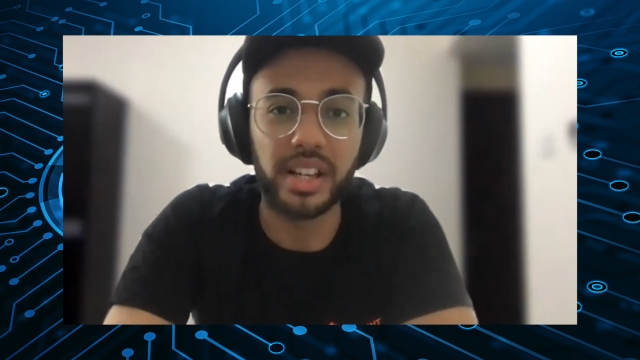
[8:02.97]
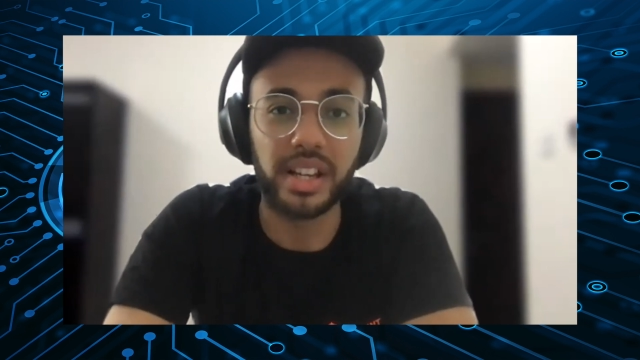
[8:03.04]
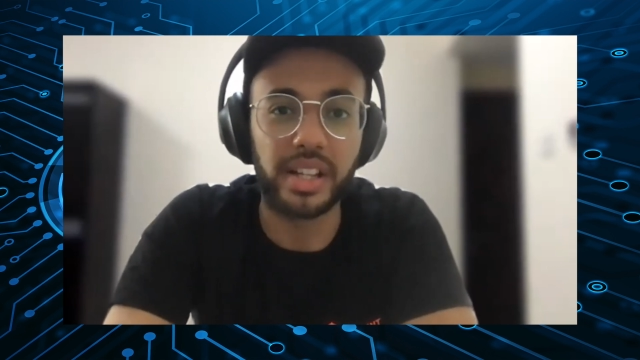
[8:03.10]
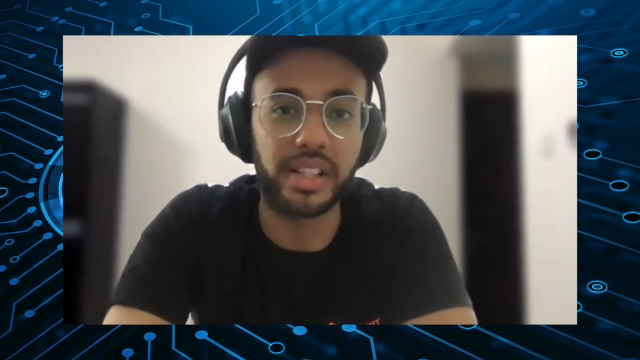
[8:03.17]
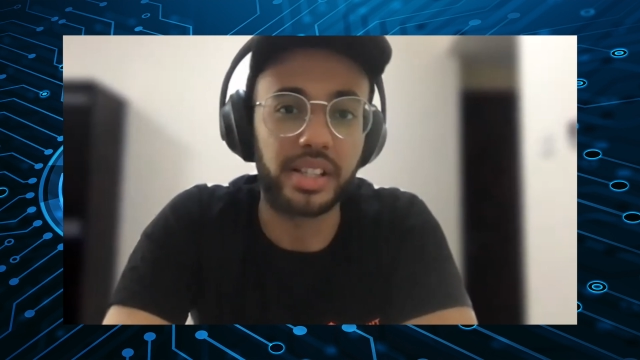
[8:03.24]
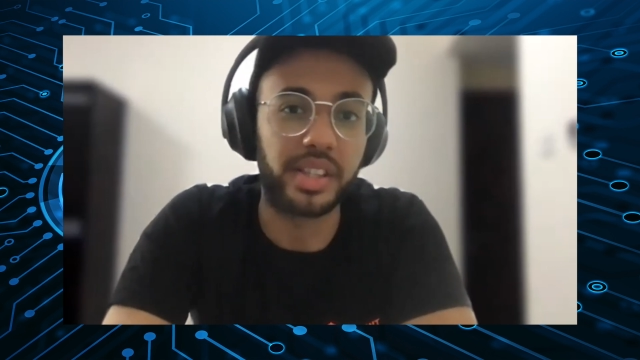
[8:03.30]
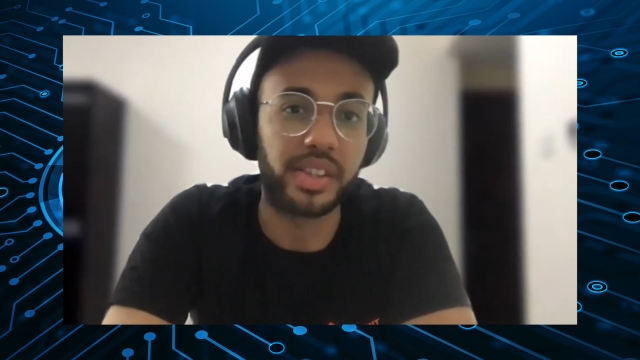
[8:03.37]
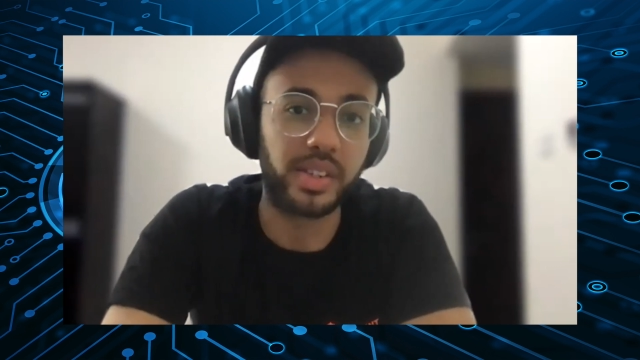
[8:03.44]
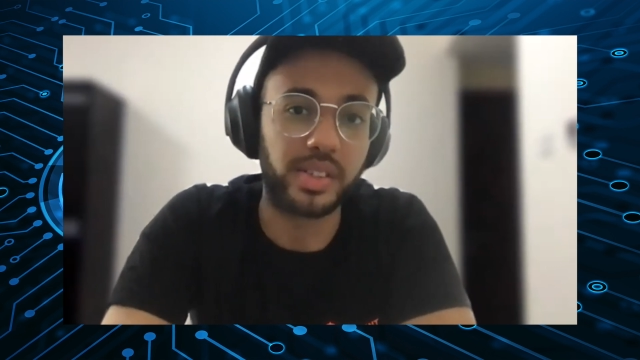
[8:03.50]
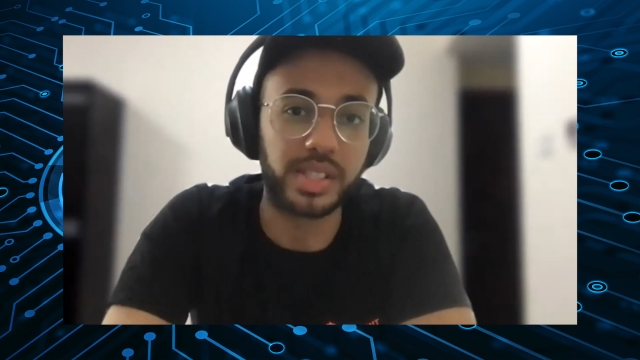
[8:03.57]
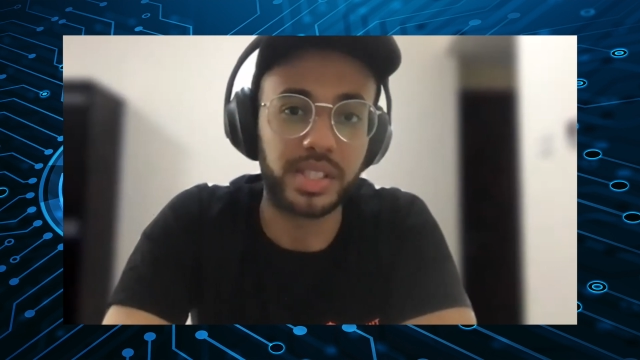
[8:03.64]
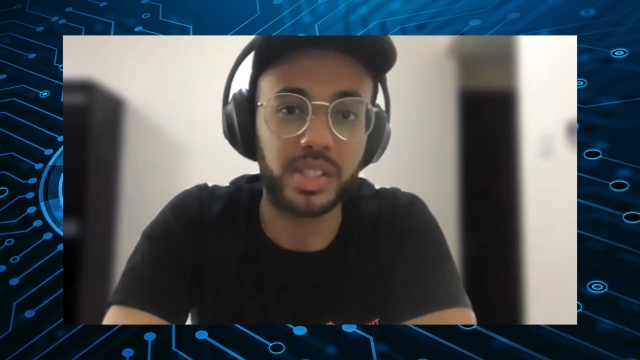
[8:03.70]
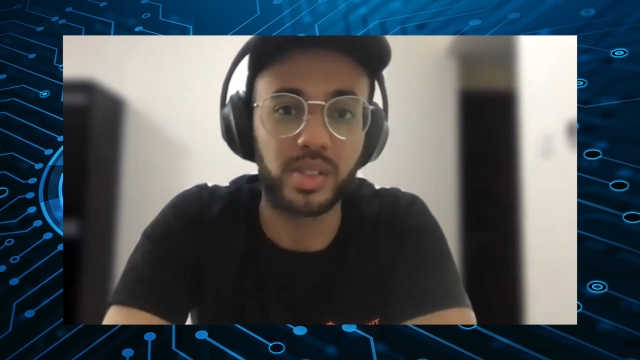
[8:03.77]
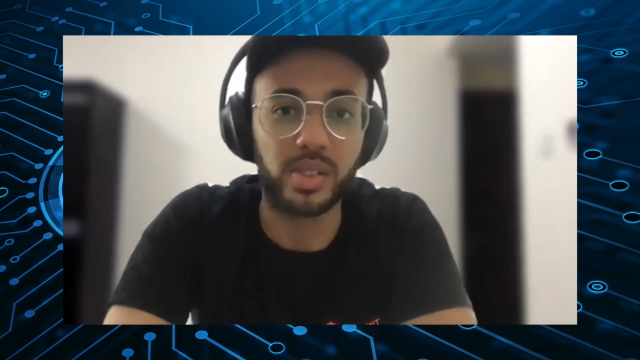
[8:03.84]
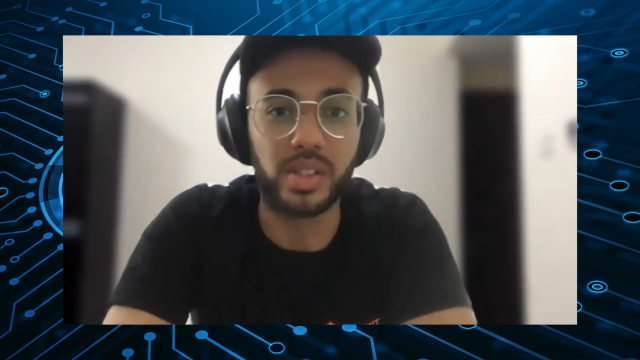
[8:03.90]
and their
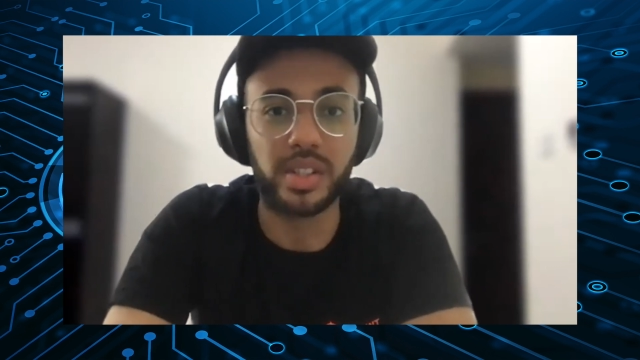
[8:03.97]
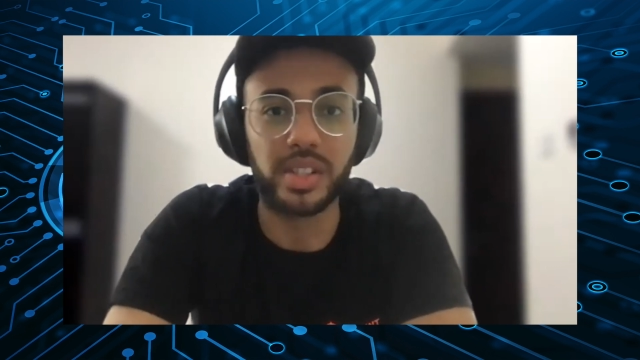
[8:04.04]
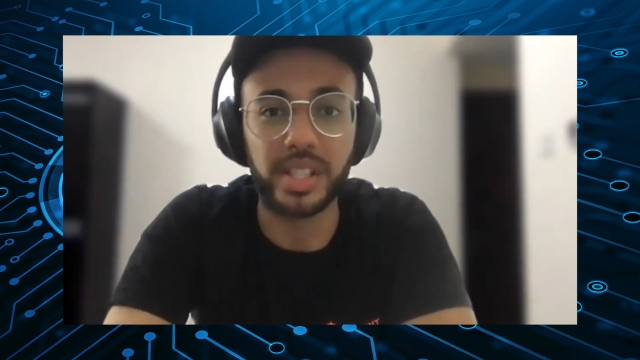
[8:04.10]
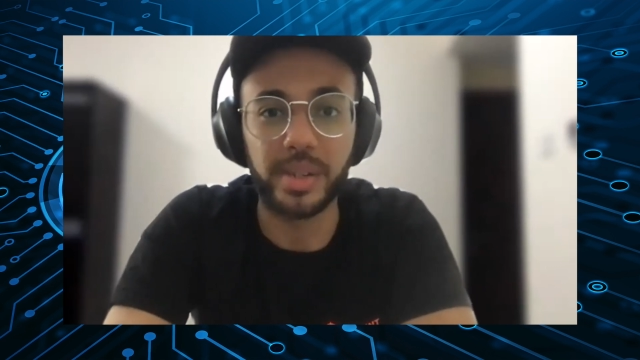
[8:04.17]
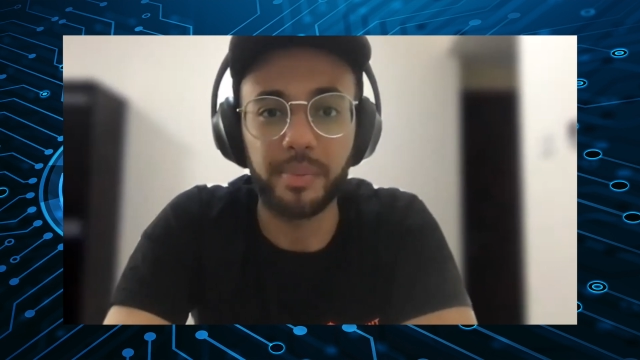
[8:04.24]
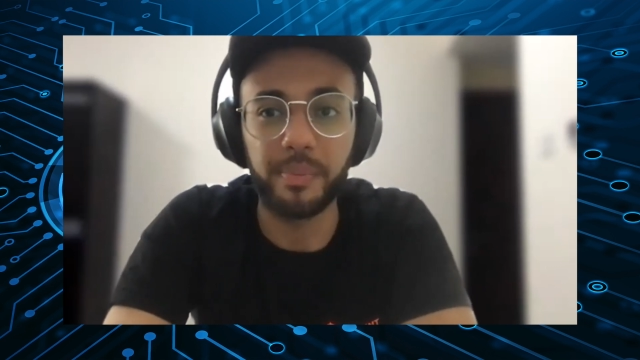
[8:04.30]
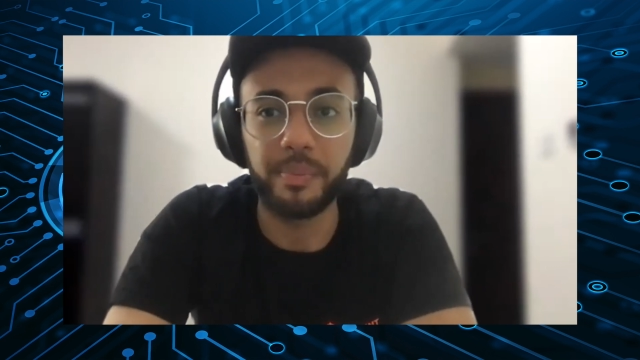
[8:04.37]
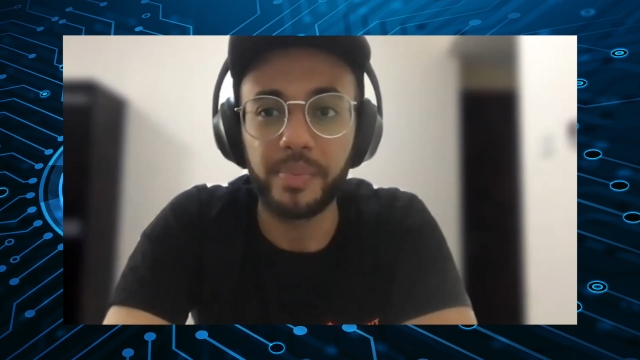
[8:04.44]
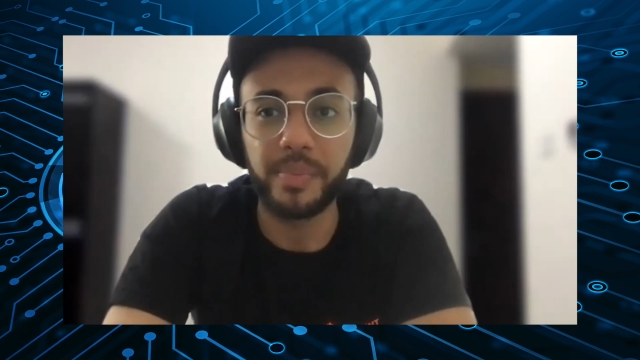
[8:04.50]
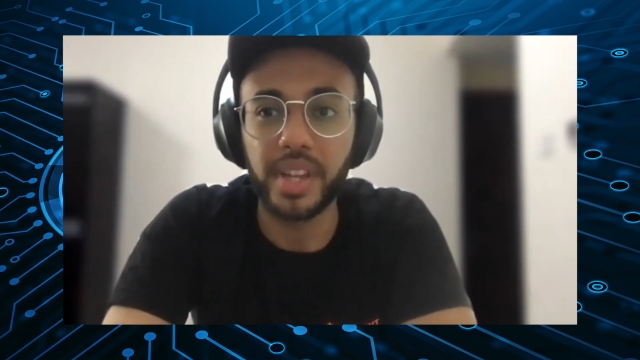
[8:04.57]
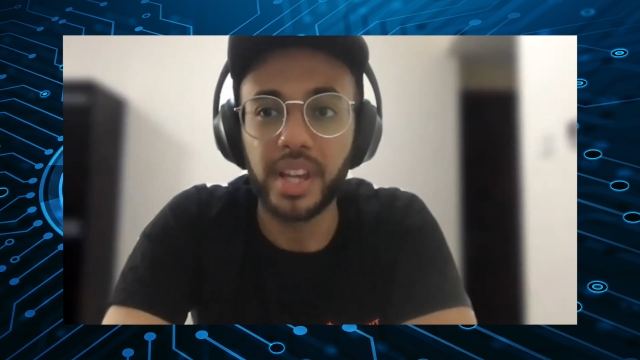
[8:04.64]
security team.